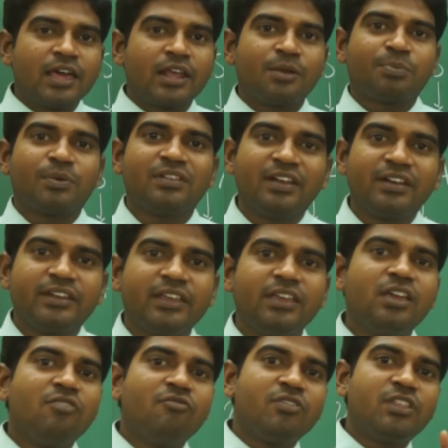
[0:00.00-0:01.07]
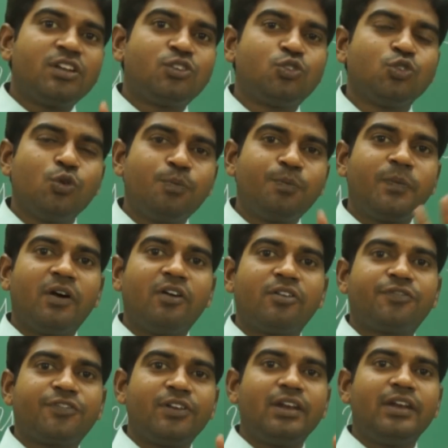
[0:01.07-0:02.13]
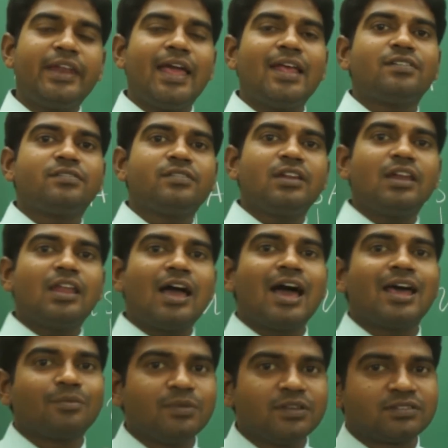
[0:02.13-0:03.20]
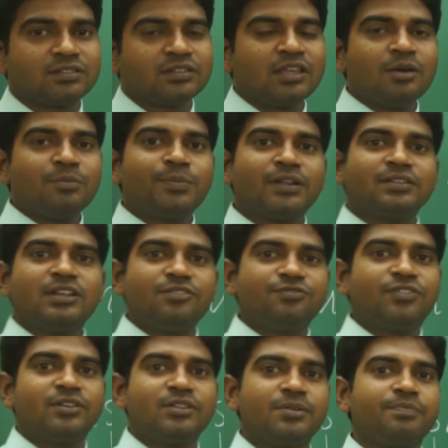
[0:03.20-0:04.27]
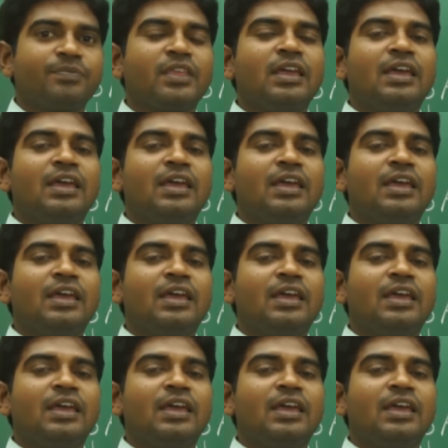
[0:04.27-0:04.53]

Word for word: representing with the two powerful national armies present for them.